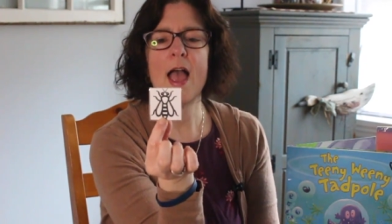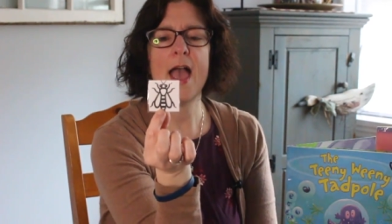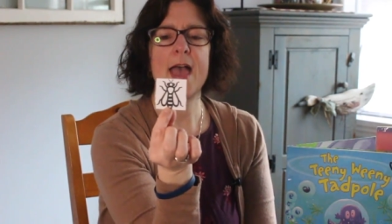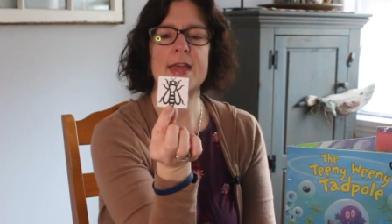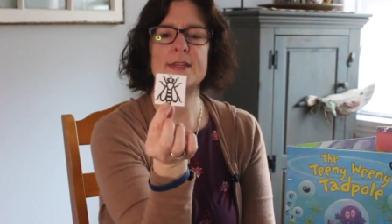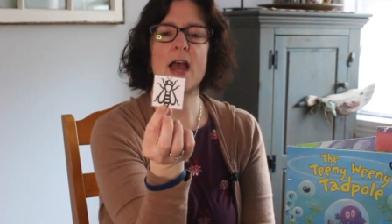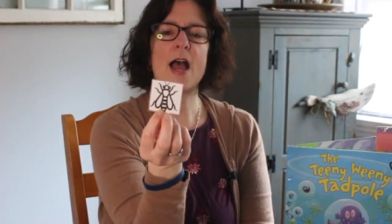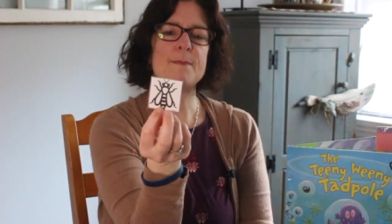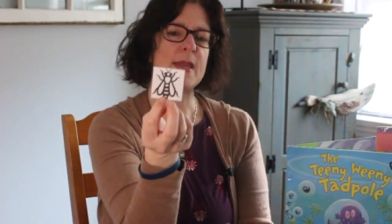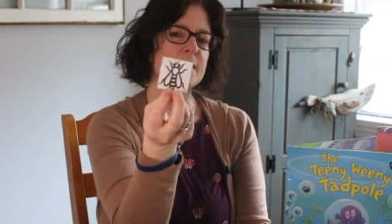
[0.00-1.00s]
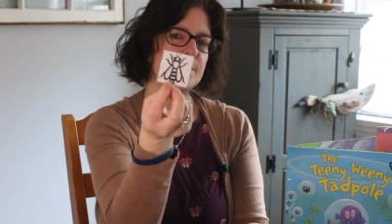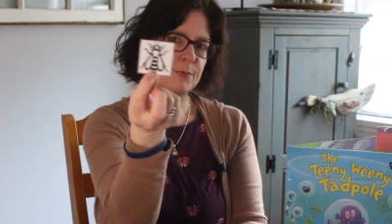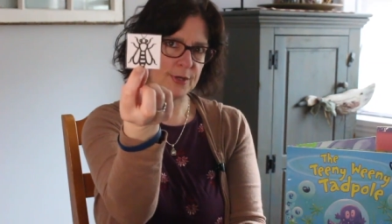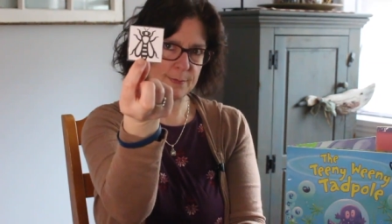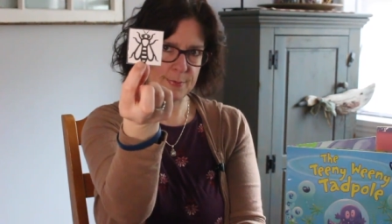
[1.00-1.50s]
And I made them
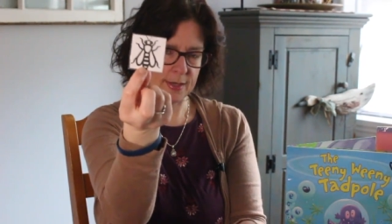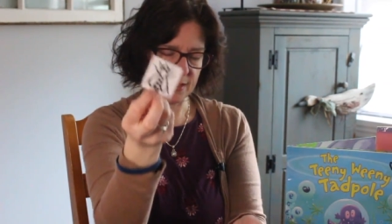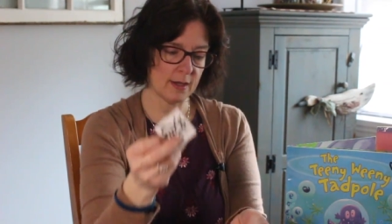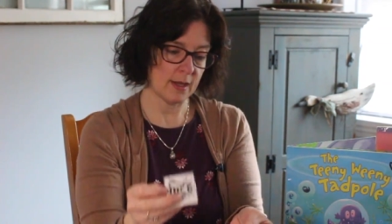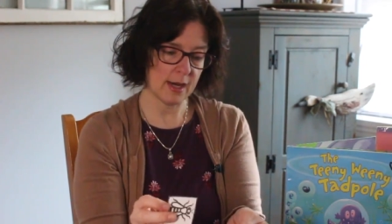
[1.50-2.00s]
pretty big